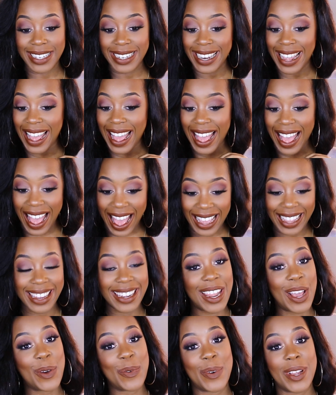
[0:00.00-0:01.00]
And I
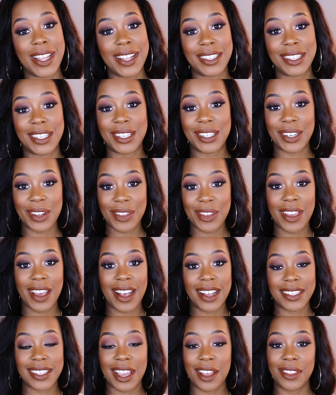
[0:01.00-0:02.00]
cannot wait to show you
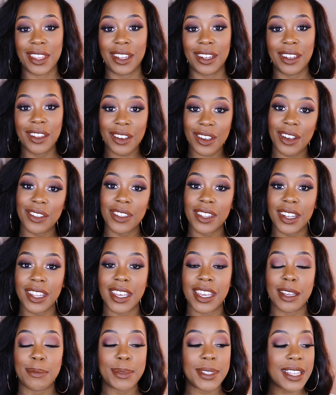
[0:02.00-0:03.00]
guys how they look on the
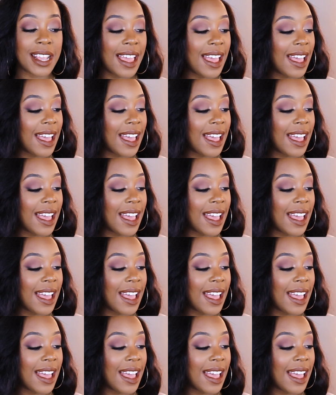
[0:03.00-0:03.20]
lips.